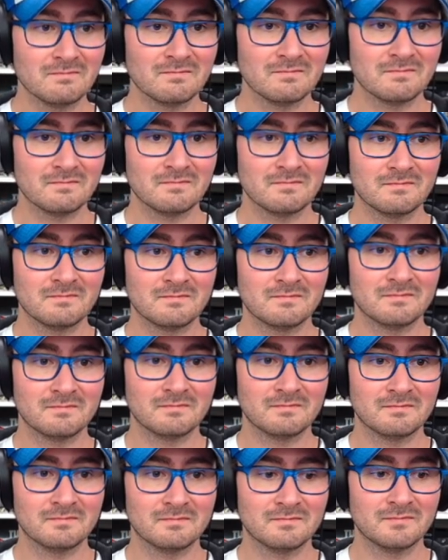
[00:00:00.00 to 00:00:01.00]

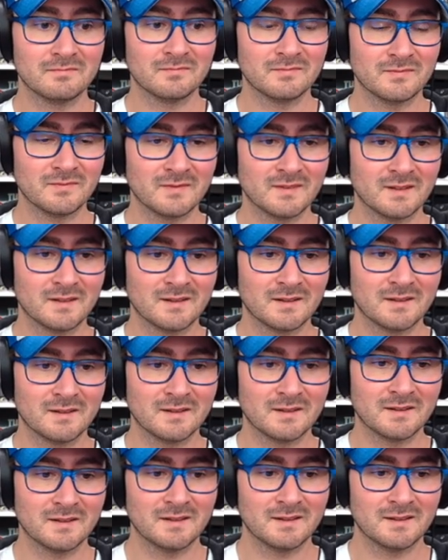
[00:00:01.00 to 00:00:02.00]

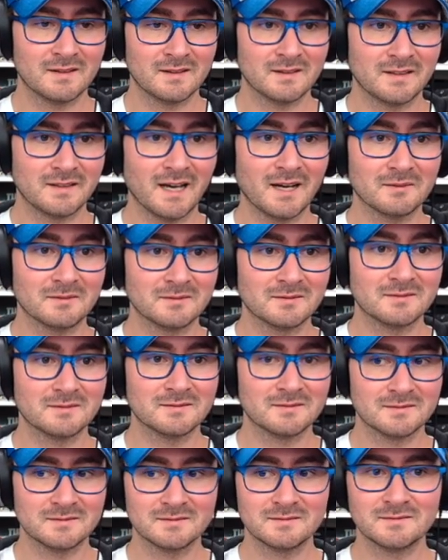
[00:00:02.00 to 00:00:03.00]

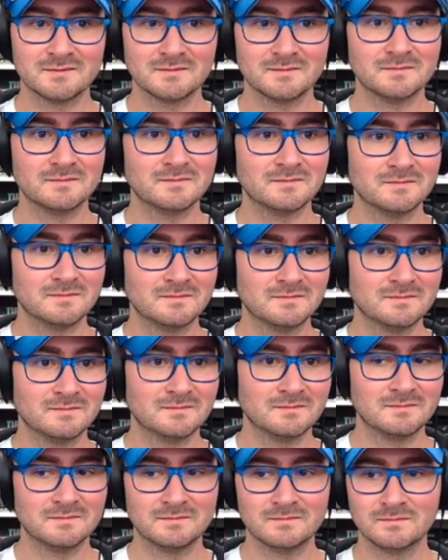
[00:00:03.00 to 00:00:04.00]

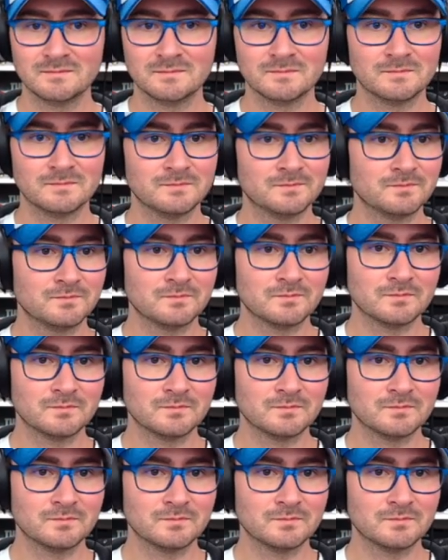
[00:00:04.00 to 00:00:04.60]
(silent)